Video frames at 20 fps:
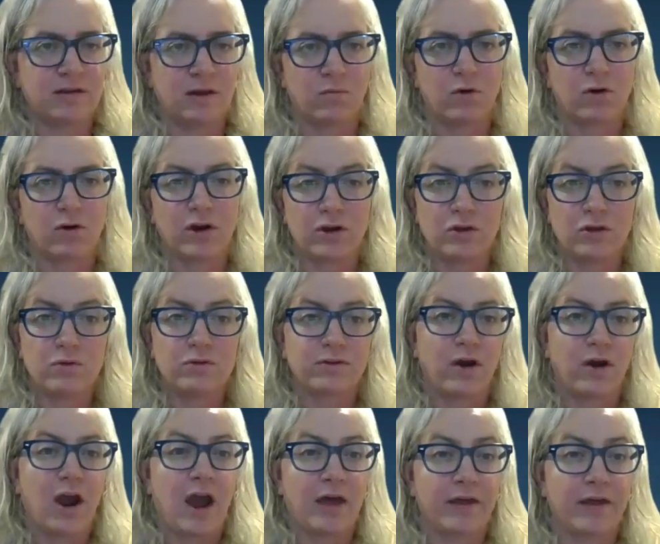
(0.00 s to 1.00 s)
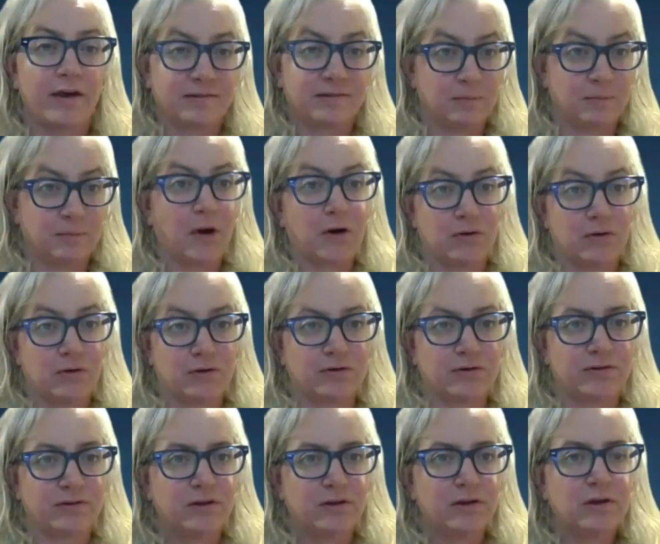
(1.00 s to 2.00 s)
and we're going to use our allies and
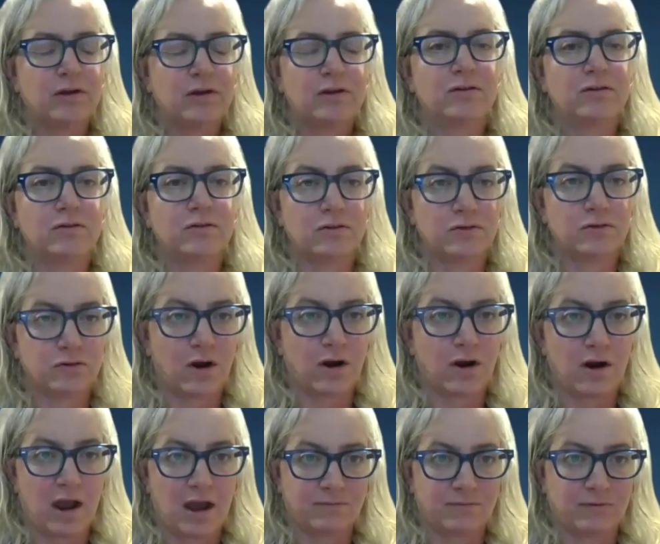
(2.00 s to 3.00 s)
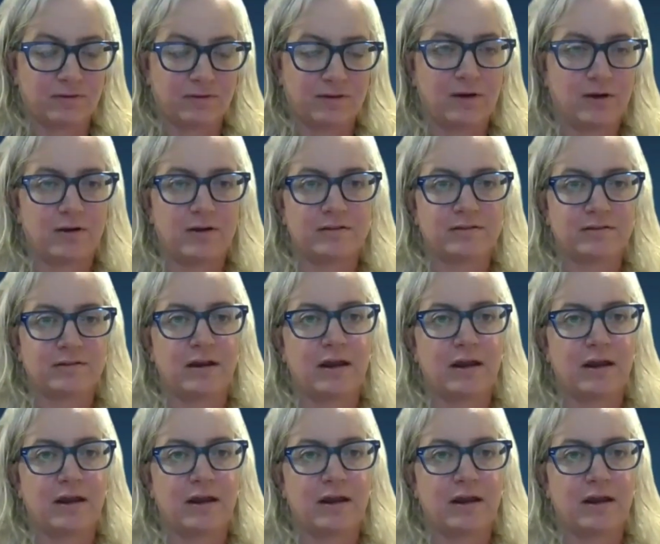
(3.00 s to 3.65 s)
partners to deter our adversaries.